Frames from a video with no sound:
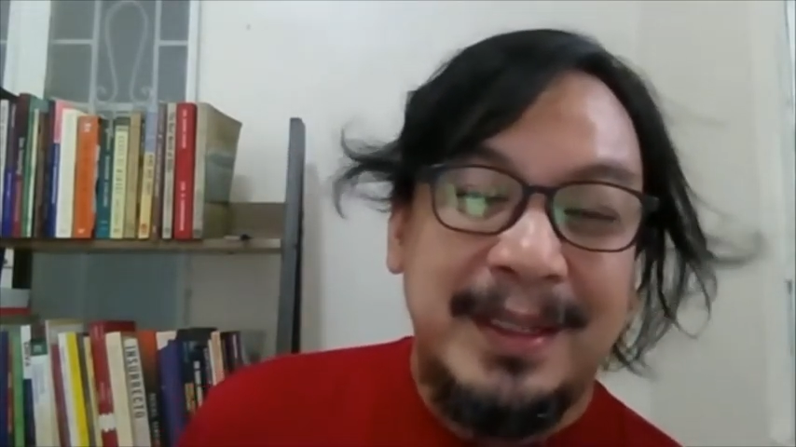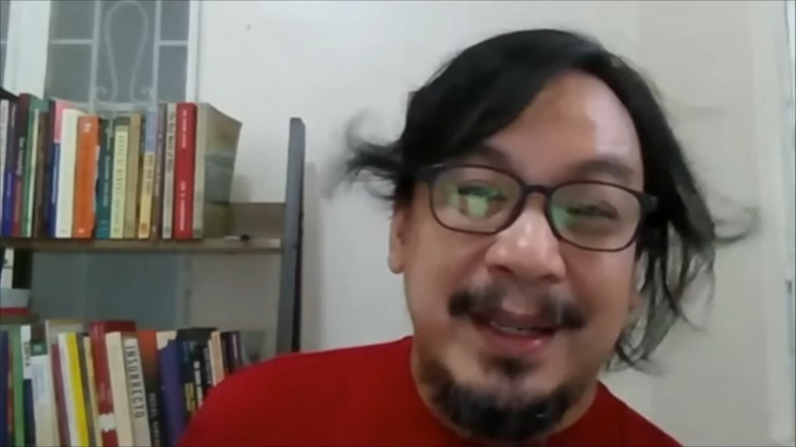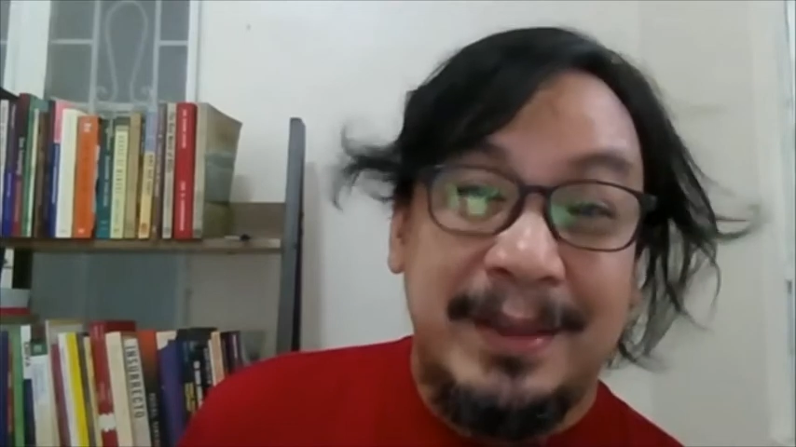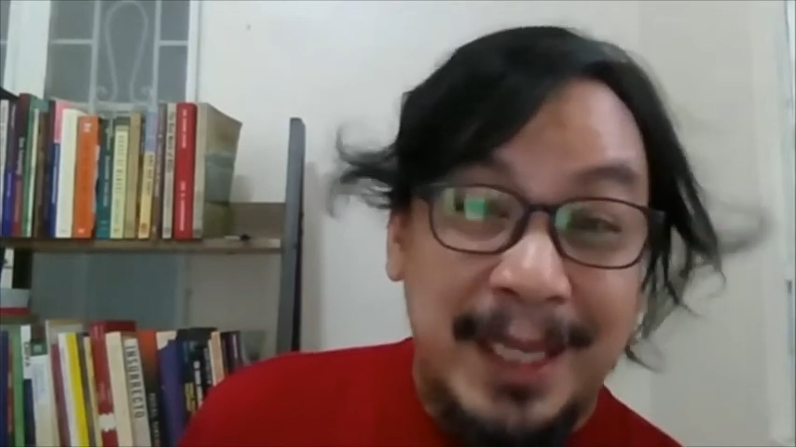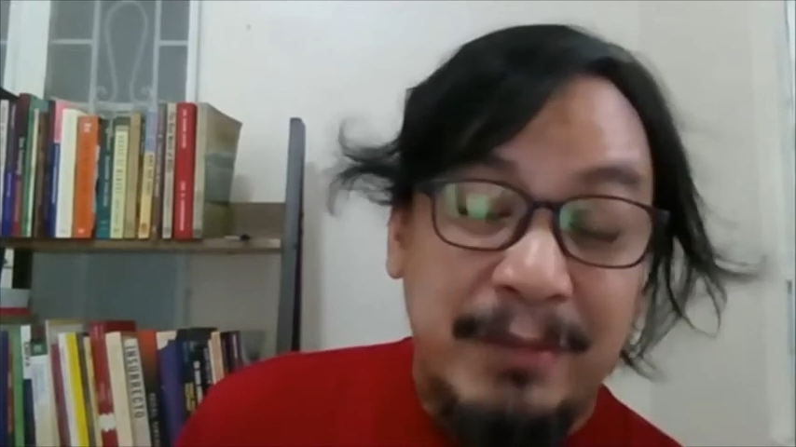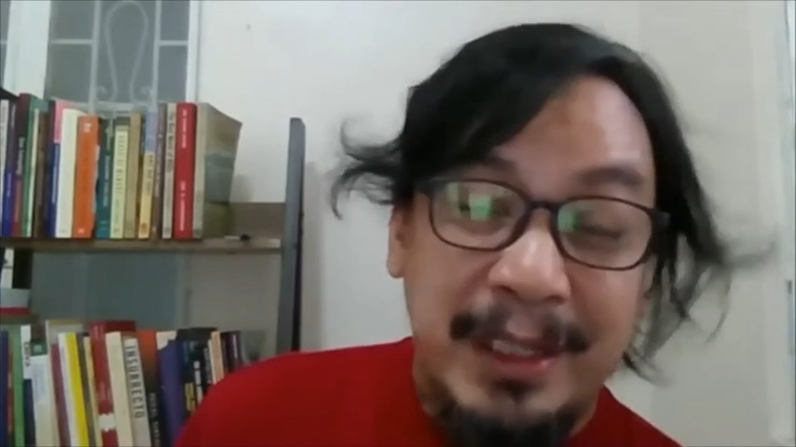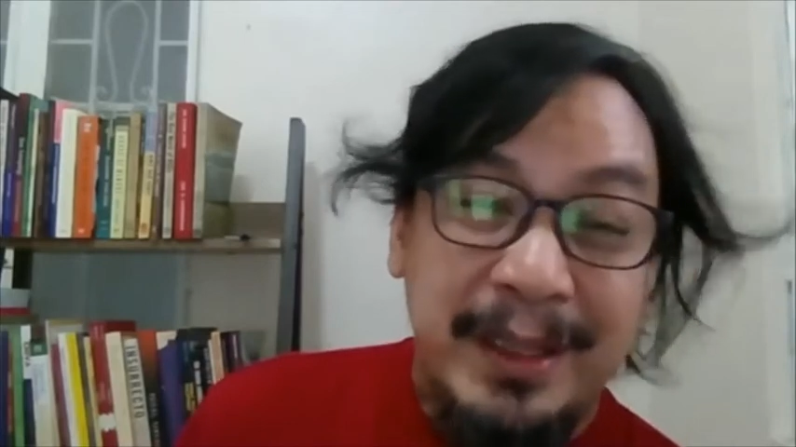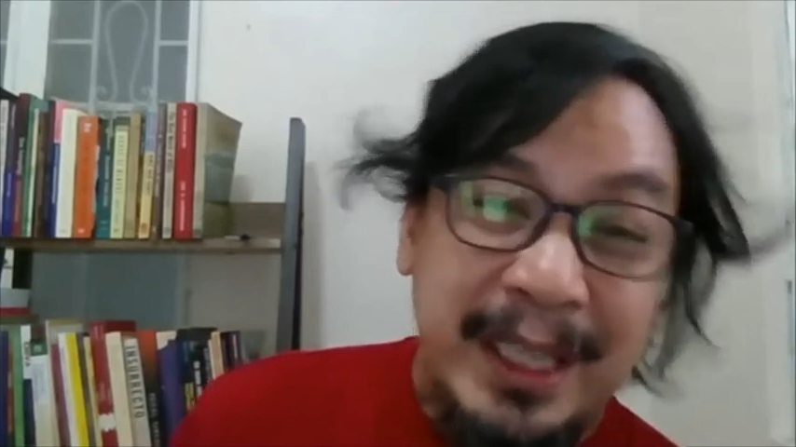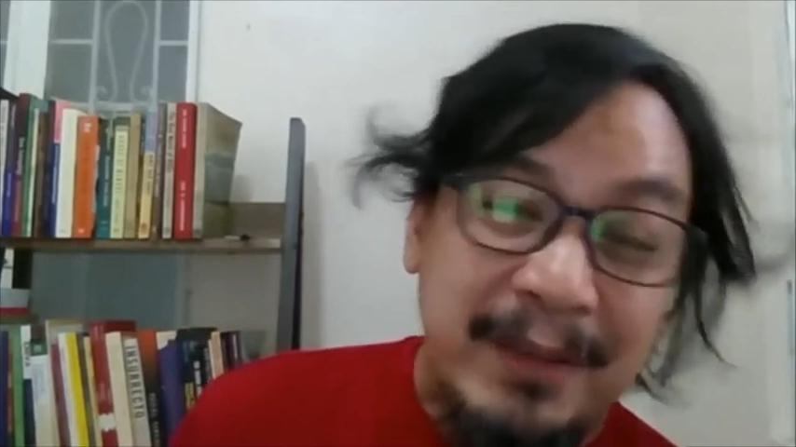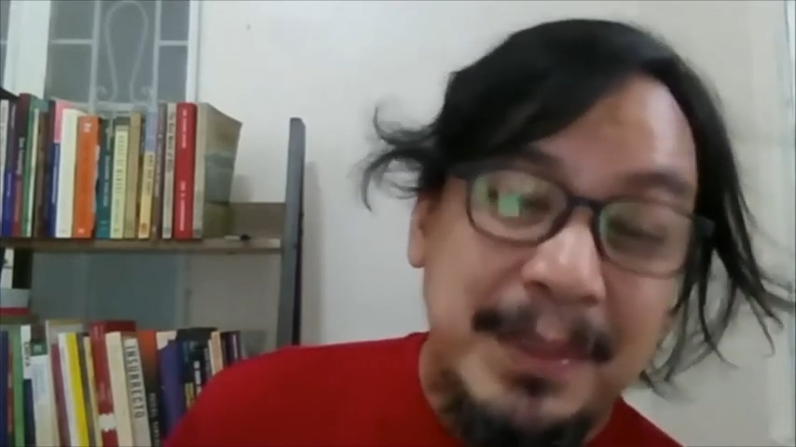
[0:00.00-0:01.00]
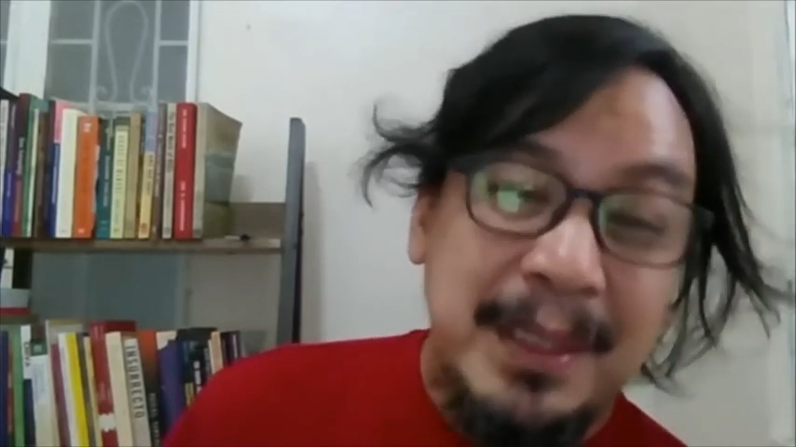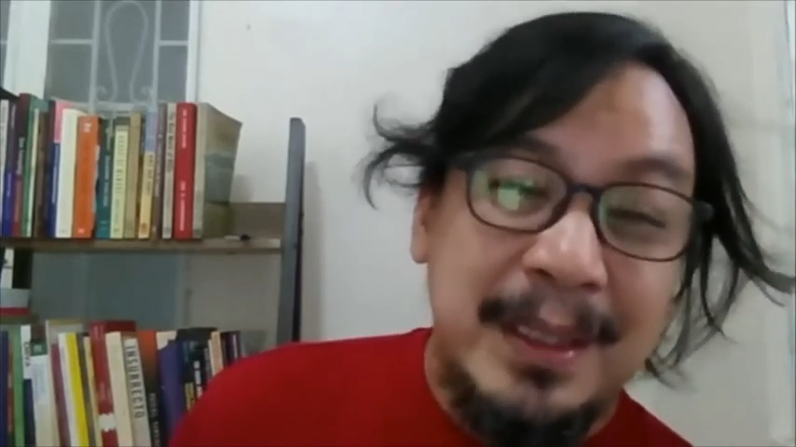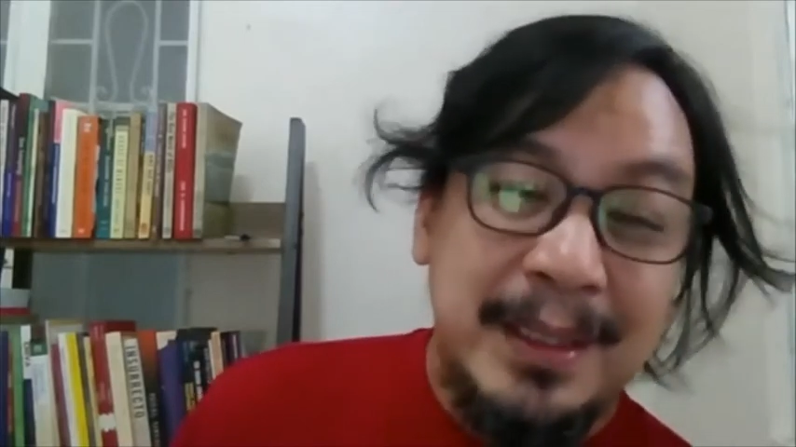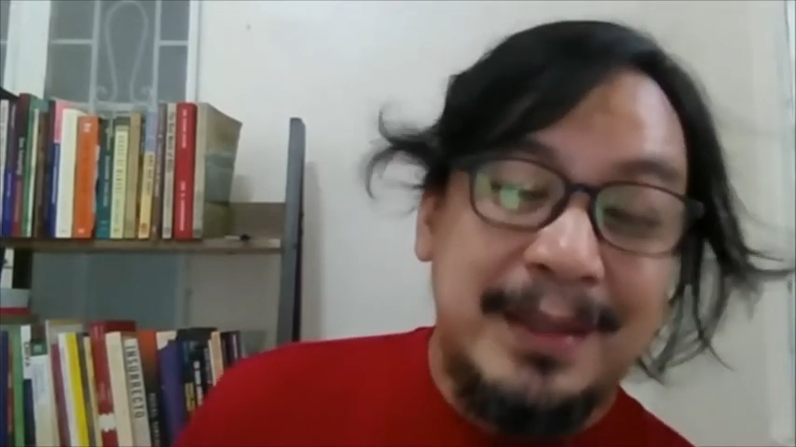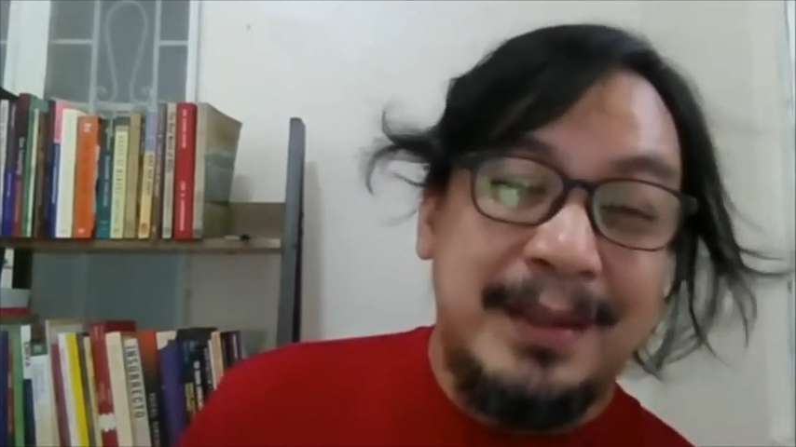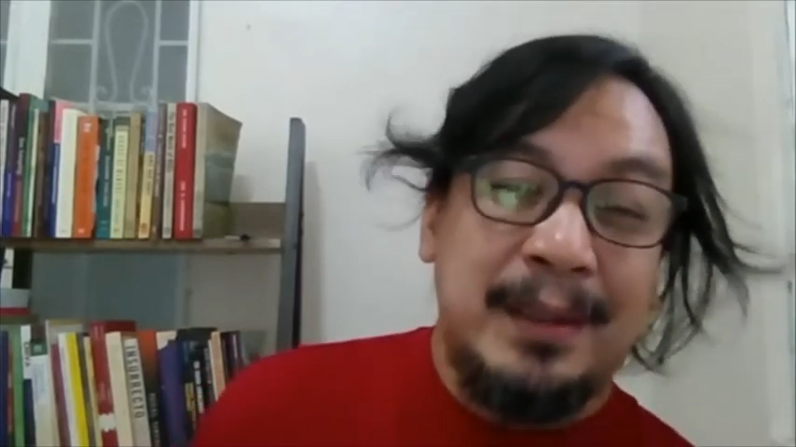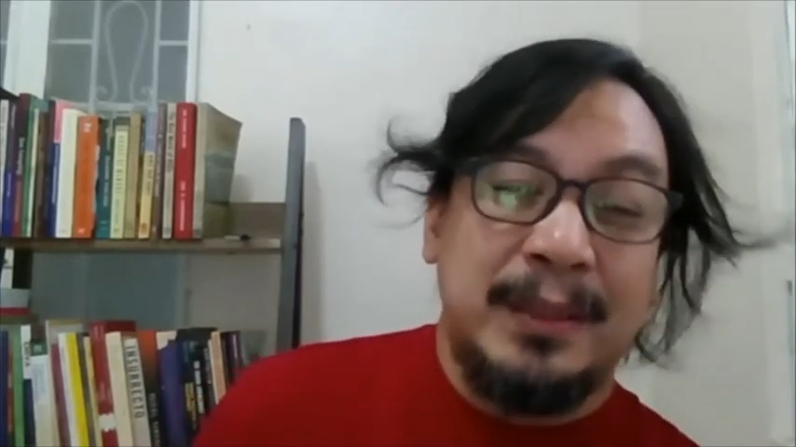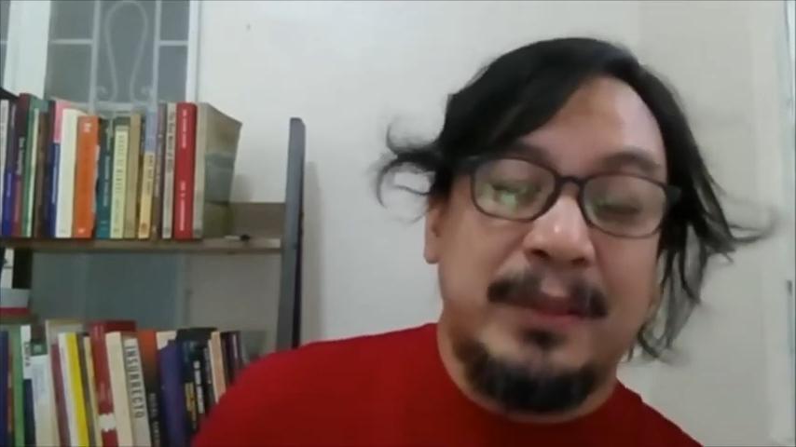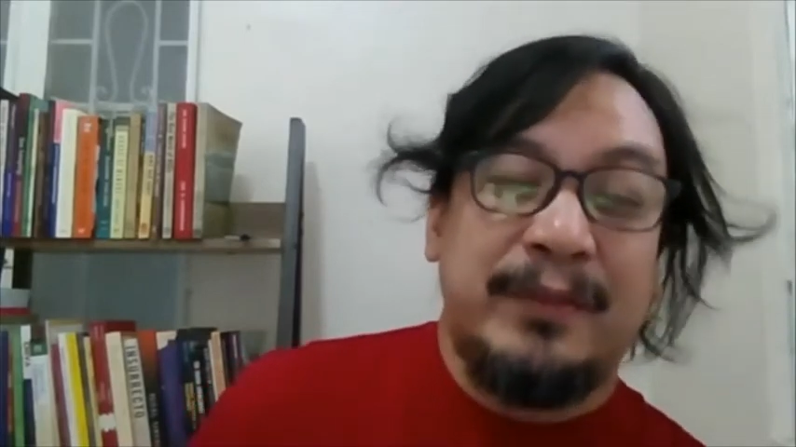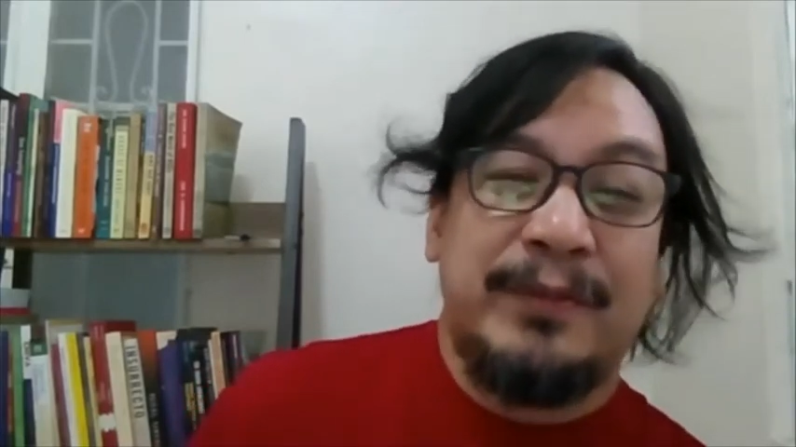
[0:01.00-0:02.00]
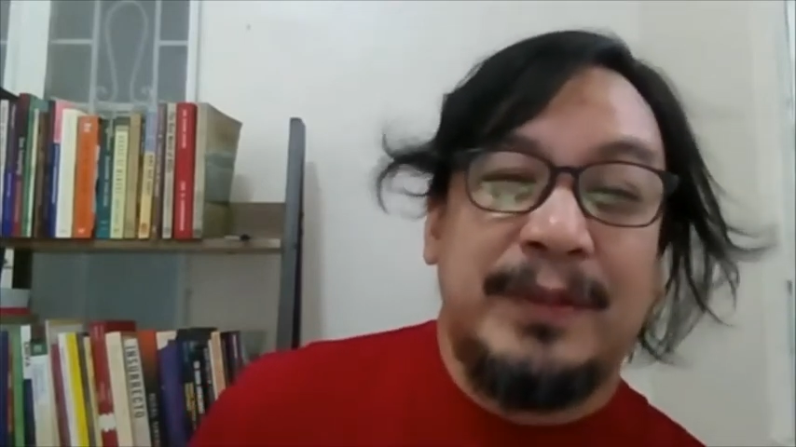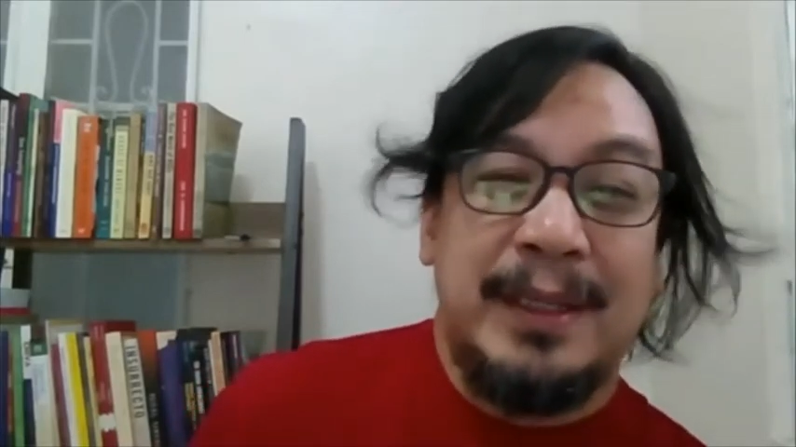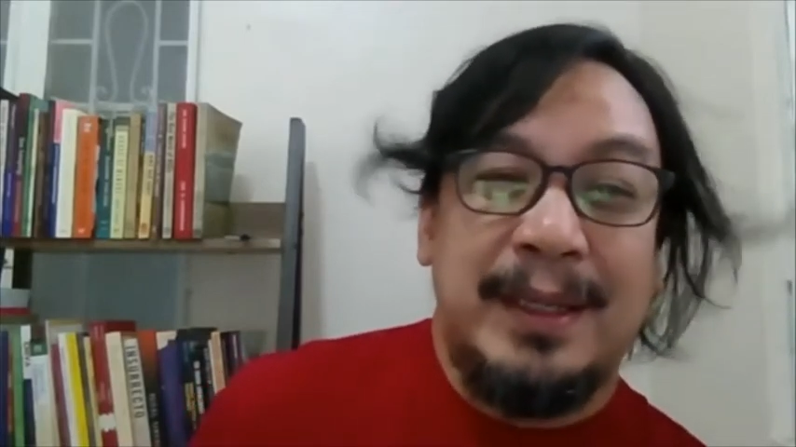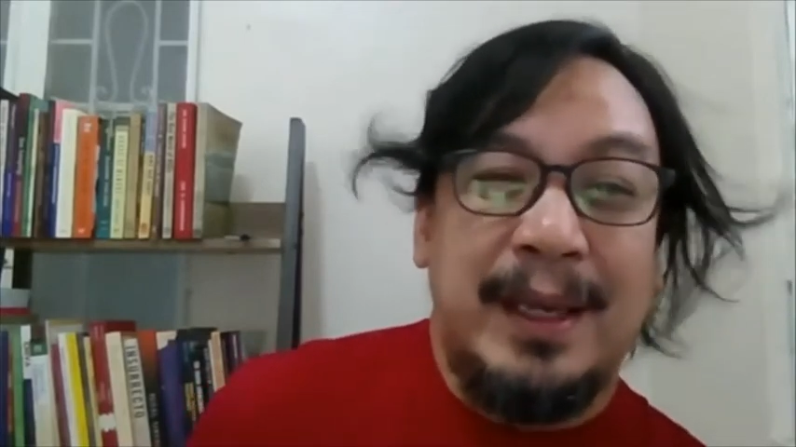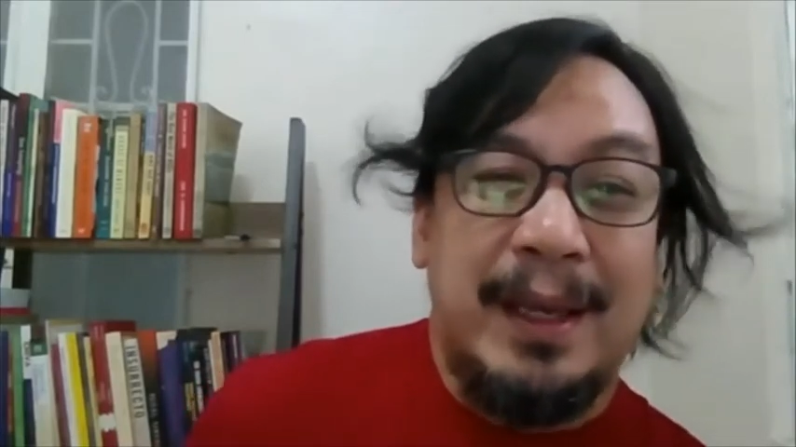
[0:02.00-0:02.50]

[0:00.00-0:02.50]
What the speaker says: And that really gave me a lot of